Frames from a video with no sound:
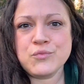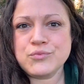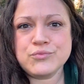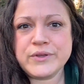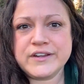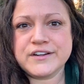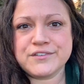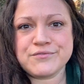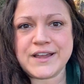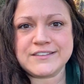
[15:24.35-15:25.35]
weird
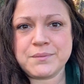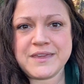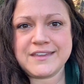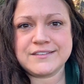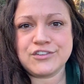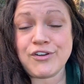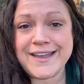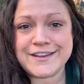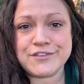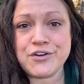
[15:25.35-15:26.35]
recipes to try
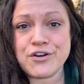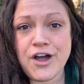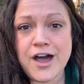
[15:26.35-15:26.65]
and cook